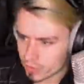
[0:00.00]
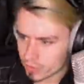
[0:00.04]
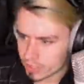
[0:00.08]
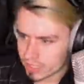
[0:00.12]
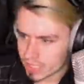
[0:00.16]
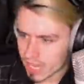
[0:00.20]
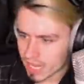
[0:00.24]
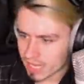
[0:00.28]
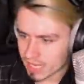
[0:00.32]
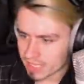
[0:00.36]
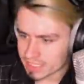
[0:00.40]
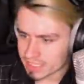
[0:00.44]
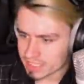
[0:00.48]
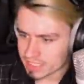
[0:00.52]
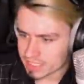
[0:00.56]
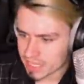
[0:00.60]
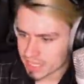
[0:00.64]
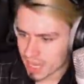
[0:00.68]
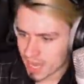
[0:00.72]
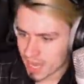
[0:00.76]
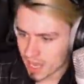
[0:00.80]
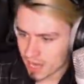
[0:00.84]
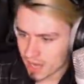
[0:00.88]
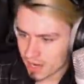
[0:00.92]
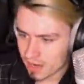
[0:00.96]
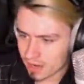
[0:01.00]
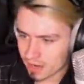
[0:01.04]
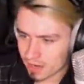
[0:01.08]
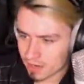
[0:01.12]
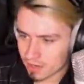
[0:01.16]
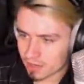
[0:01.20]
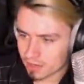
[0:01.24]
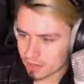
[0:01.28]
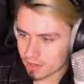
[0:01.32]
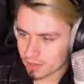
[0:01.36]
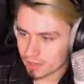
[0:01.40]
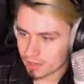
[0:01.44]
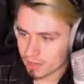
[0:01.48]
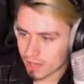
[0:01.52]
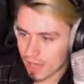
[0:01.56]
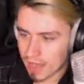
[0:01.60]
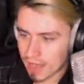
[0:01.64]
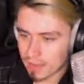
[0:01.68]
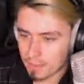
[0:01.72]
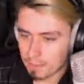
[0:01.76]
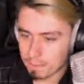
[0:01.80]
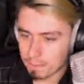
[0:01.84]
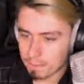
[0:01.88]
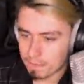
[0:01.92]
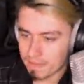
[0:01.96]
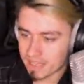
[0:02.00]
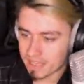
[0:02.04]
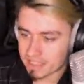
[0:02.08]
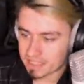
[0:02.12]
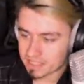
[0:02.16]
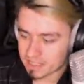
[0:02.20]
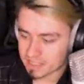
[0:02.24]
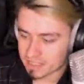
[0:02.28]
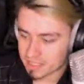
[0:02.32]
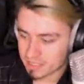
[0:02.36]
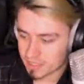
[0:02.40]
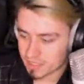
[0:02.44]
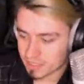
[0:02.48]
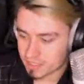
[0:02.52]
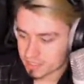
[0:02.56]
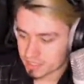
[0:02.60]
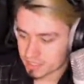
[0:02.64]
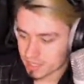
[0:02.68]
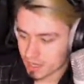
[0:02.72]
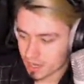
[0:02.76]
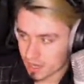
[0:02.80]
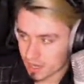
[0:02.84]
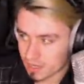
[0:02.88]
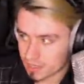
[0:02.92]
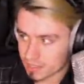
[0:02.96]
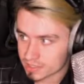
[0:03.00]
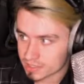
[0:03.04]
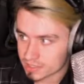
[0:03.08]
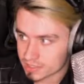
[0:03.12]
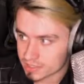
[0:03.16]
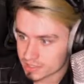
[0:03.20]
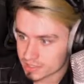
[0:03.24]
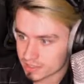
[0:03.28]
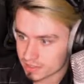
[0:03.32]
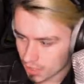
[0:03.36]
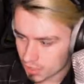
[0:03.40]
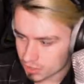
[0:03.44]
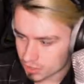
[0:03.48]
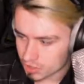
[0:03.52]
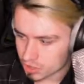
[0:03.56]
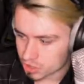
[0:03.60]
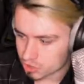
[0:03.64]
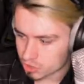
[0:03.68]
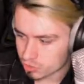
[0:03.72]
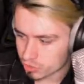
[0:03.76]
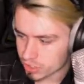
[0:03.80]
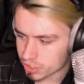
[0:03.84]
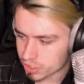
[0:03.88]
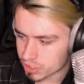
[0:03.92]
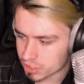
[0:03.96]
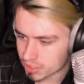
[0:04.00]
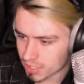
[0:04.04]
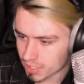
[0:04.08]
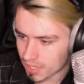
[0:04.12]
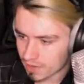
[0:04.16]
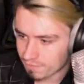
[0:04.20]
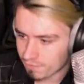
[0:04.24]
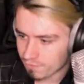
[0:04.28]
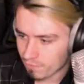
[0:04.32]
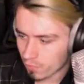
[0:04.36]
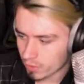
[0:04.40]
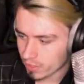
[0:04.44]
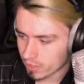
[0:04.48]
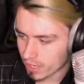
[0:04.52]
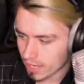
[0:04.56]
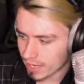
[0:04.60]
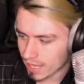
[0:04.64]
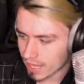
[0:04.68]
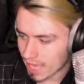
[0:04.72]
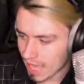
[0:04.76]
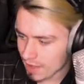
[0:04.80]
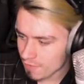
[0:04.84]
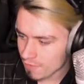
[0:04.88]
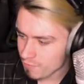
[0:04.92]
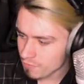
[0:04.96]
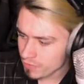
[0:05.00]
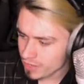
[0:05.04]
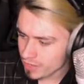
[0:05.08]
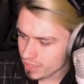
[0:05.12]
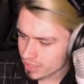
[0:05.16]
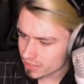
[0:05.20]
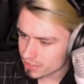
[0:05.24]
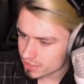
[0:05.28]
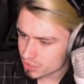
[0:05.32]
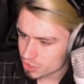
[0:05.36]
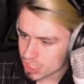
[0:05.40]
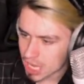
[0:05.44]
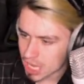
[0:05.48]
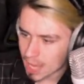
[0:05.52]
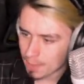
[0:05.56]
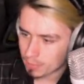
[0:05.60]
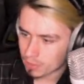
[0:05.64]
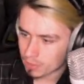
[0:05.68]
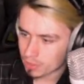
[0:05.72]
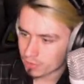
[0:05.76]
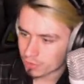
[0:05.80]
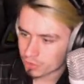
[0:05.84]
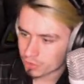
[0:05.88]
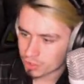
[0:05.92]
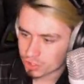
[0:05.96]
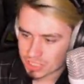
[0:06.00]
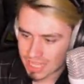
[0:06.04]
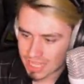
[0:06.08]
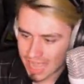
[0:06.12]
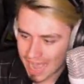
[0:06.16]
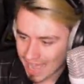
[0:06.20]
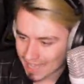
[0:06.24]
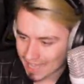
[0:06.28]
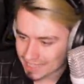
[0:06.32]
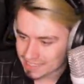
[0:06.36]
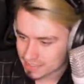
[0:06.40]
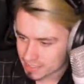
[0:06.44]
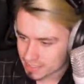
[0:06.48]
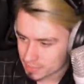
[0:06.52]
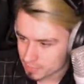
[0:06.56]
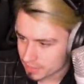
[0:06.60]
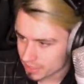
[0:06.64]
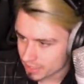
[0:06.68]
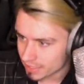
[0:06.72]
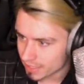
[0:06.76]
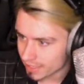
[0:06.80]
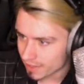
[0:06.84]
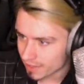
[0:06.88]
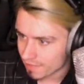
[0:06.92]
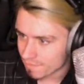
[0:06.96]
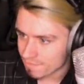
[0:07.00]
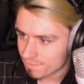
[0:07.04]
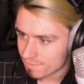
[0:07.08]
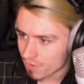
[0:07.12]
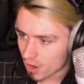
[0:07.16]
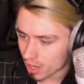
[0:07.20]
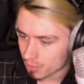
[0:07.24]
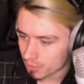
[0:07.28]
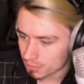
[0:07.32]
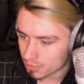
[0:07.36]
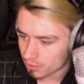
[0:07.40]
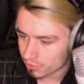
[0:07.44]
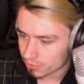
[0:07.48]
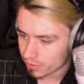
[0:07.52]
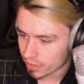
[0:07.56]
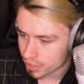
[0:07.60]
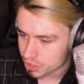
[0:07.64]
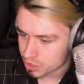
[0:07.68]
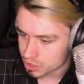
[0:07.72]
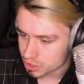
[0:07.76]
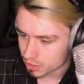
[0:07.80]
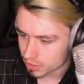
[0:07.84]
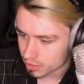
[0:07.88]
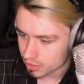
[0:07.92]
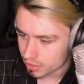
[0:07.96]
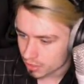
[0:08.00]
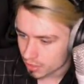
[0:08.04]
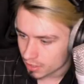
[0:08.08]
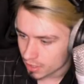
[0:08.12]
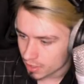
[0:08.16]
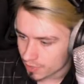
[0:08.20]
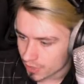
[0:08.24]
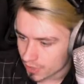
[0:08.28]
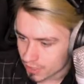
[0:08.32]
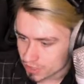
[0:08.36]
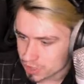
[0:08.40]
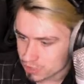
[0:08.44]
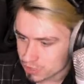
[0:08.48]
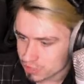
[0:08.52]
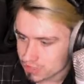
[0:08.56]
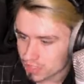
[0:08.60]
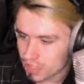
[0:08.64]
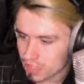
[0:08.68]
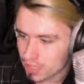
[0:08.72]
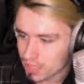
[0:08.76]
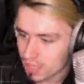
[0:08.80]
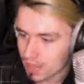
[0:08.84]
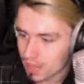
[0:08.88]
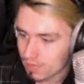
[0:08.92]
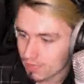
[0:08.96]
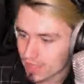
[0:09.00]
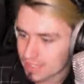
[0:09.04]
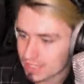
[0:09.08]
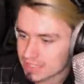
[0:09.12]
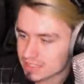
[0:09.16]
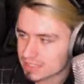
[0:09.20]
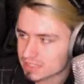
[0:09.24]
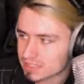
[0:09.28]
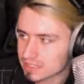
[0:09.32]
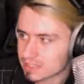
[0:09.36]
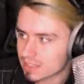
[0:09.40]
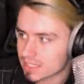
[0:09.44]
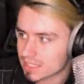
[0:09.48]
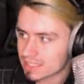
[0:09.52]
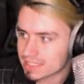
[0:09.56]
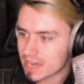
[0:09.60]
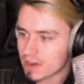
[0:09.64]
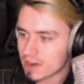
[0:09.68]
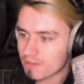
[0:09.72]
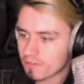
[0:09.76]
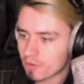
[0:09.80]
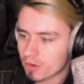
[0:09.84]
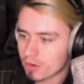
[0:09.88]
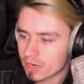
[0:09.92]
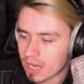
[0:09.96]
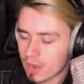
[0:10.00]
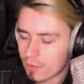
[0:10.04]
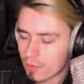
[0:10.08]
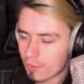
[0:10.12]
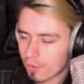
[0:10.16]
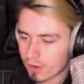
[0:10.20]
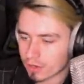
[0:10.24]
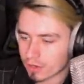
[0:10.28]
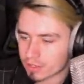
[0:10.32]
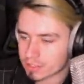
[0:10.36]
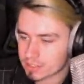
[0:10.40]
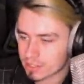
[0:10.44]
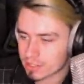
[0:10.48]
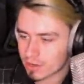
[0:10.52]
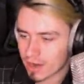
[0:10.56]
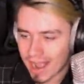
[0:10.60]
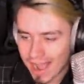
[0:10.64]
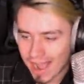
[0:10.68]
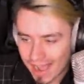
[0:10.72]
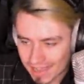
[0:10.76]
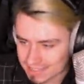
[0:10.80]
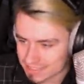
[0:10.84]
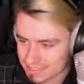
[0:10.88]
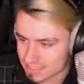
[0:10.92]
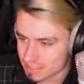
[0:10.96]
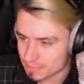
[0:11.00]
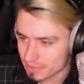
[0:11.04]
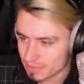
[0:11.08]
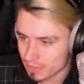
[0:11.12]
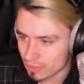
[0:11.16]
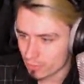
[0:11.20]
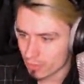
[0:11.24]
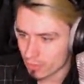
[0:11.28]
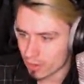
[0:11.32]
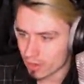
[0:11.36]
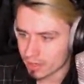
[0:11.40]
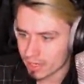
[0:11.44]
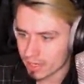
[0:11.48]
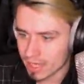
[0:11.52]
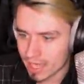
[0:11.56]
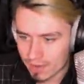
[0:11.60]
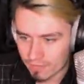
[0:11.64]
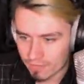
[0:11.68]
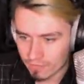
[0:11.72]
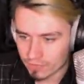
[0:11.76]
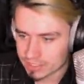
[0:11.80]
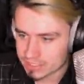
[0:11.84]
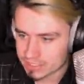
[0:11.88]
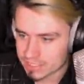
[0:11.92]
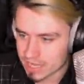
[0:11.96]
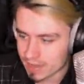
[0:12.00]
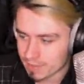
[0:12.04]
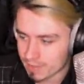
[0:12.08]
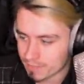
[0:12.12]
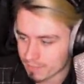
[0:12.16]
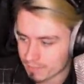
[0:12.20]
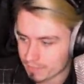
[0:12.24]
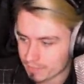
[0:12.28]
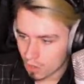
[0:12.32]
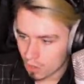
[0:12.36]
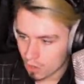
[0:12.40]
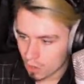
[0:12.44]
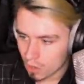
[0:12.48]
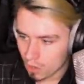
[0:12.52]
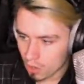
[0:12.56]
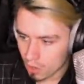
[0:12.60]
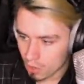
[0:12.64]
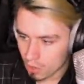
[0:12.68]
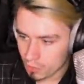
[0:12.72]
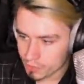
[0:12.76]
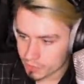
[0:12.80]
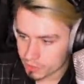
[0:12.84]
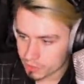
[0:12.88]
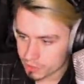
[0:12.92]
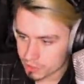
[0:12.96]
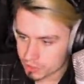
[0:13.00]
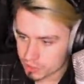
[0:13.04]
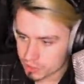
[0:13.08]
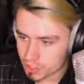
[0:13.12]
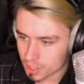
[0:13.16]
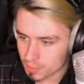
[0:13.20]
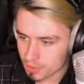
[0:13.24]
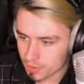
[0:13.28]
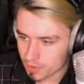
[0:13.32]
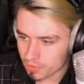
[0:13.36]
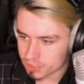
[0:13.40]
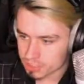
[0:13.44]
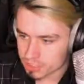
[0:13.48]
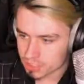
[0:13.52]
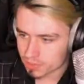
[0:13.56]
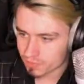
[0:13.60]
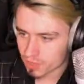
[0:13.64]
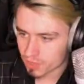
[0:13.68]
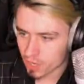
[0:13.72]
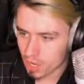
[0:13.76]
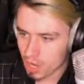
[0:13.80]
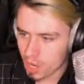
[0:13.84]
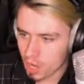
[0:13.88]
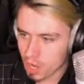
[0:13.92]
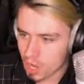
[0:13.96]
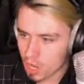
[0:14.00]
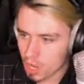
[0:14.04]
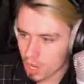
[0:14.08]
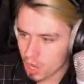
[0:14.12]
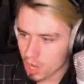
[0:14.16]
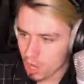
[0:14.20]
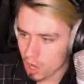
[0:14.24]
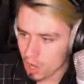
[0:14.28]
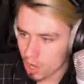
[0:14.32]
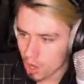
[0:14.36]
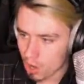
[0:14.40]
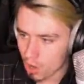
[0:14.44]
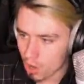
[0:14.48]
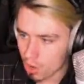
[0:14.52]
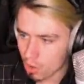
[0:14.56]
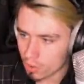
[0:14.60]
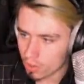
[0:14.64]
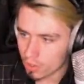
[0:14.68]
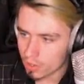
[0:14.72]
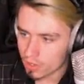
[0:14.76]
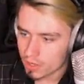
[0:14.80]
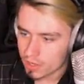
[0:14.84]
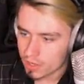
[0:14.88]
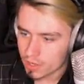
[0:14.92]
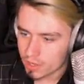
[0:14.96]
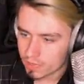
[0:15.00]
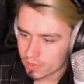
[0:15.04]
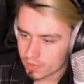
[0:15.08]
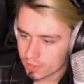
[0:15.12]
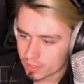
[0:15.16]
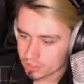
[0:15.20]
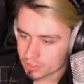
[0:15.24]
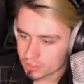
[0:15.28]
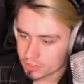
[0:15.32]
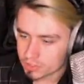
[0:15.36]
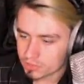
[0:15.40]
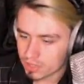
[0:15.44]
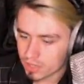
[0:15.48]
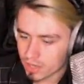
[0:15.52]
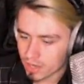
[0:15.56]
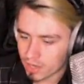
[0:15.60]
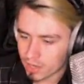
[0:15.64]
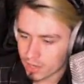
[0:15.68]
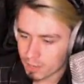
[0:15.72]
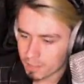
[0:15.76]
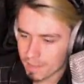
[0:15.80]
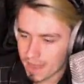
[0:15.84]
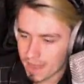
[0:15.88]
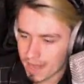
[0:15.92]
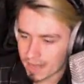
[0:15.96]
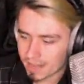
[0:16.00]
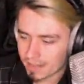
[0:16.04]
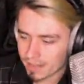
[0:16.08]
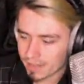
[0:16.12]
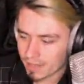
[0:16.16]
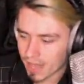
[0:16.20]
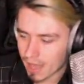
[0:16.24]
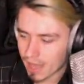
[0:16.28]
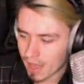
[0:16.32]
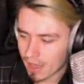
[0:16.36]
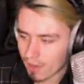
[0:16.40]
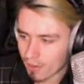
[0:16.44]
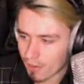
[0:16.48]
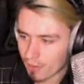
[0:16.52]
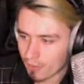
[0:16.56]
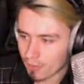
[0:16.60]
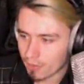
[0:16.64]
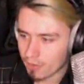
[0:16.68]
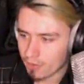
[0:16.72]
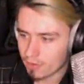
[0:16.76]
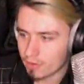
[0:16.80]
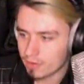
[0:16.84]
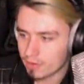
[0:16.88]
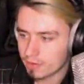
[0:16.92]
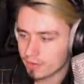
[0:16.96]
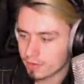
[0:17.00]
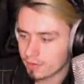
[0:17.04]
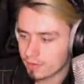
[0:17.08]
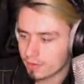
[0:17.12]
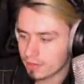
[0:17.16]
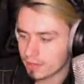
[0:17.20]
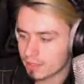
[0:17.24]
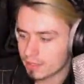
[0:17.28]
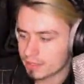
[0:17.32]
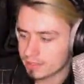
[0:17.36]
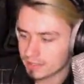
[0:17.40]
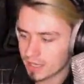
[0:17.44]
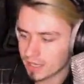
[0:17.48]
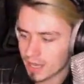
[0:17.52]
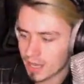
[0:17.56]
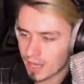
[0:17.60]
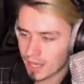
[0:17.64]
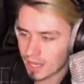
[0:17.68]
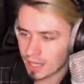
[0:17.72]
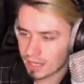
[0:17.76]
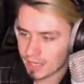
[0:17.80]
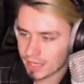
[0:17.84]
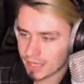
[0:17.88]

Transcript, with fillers: We got a scar. I missed the scars. It's just tradition that Fortnite, every chapter, there just has to be like a farm location. That's just... That's that's how Fortnite works. There has to be one. Every time. Oh, you can just jump over stuff. Oh! They just do that automatically now. Got